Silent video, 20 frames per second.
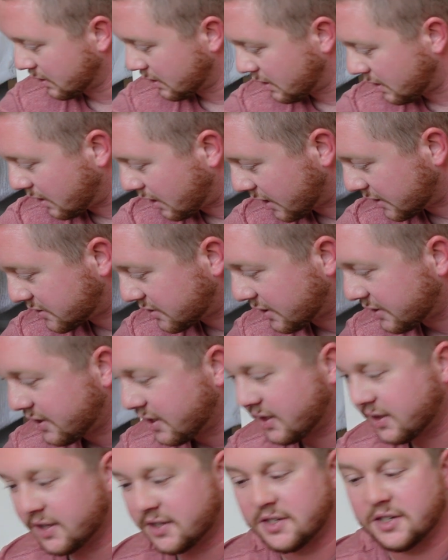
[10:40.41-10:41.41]
Alright, so I
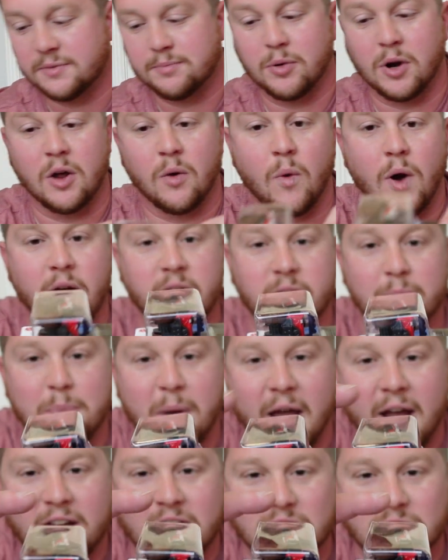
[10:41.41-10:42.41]
think this is probably why the
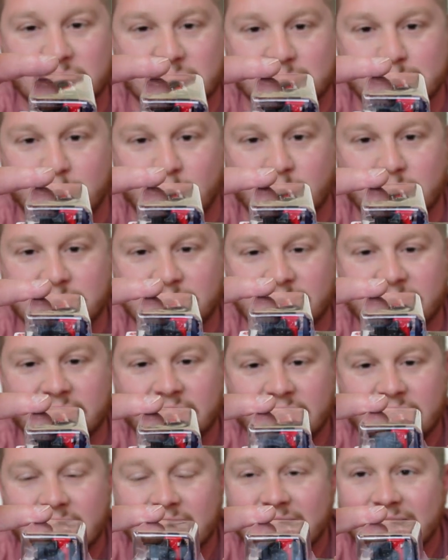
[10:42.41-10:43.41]
package was bulging.
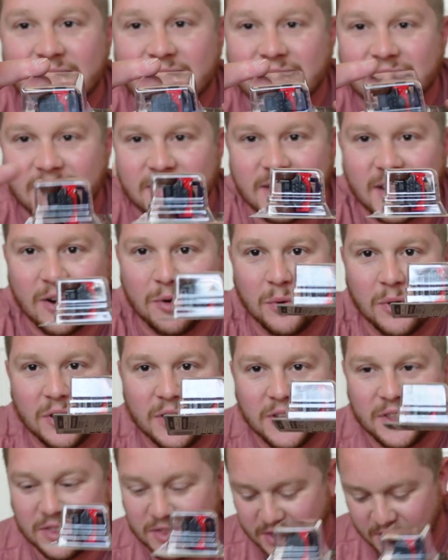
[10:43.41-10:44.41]
This is a
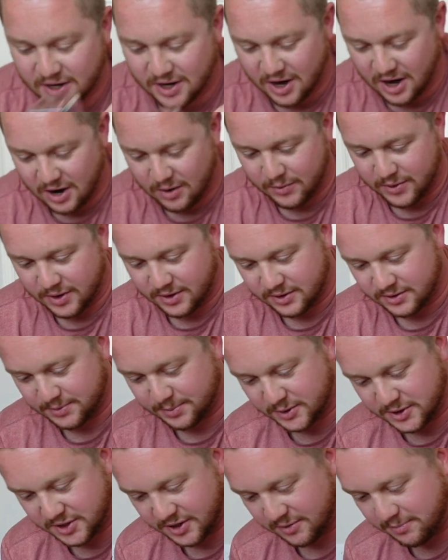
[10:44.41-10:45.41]
really thick Hot Wheel,
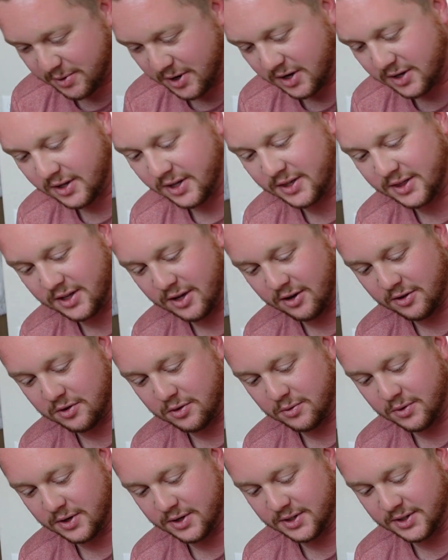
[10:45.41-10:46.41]
especially compared to like the
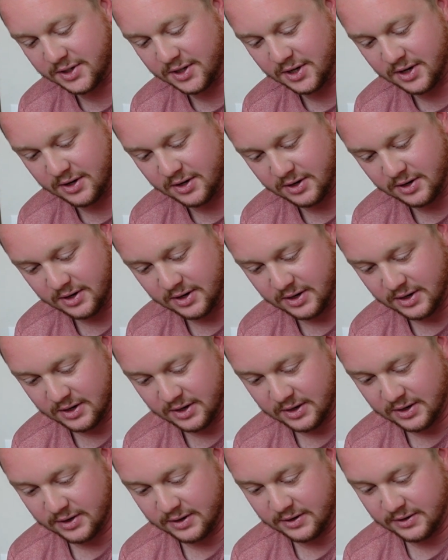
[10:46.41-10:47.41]
other ones here.
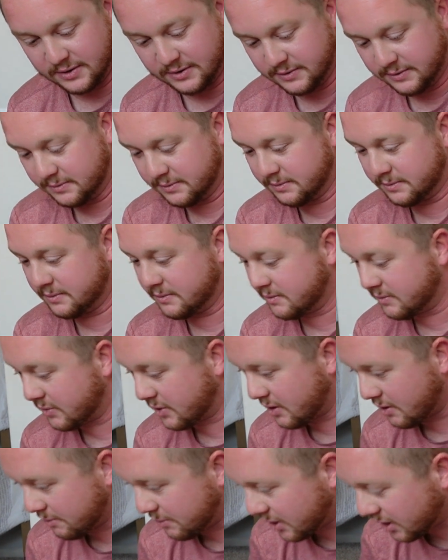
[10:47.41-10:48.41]

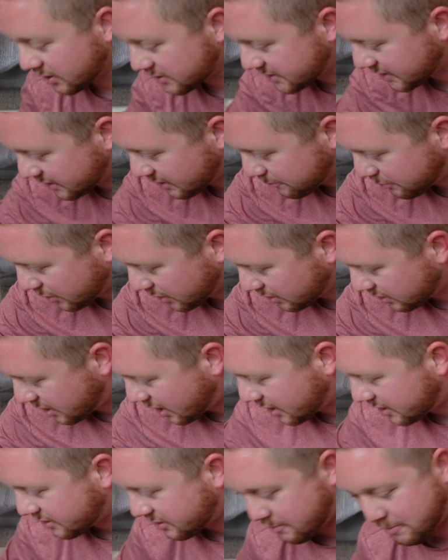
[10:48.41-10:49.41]
But it looks like they put a
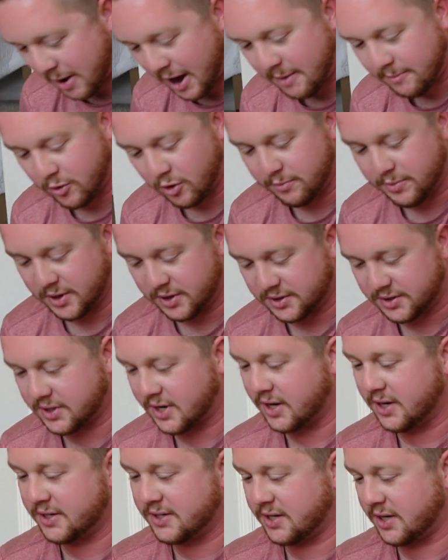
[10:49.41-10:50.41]
lot of the Batmobiles
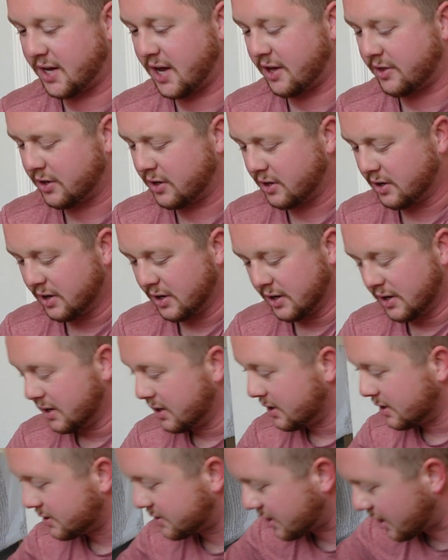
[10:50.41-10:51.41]
kind of together.
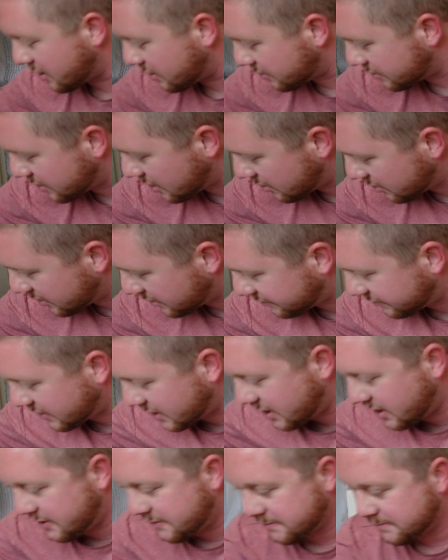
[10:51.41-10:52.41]
So I don't know if
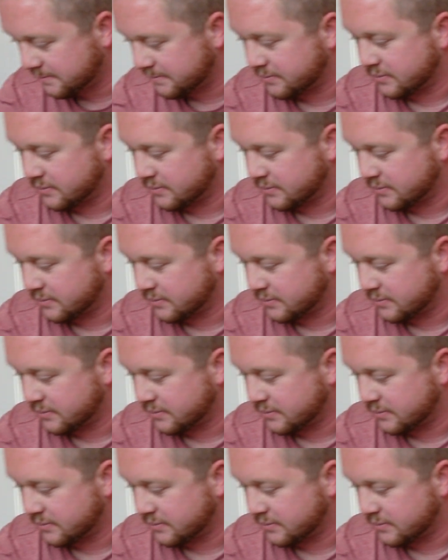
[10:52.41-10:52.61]
they...